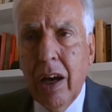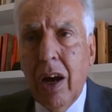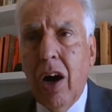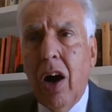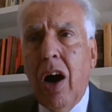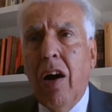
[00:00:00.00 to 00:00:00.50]

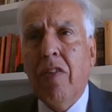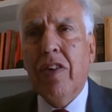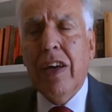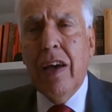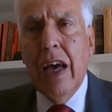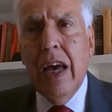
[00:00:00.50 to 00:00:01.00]
of
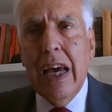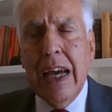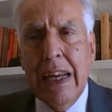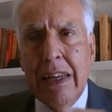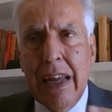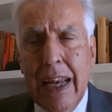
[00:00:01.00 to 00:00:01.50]

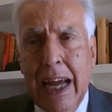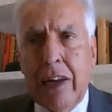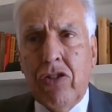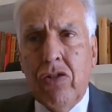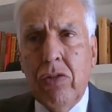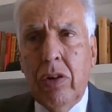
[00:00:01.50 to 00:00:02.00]

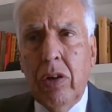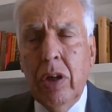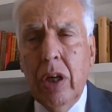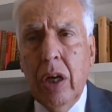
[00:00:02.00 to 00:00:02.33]
intellectual,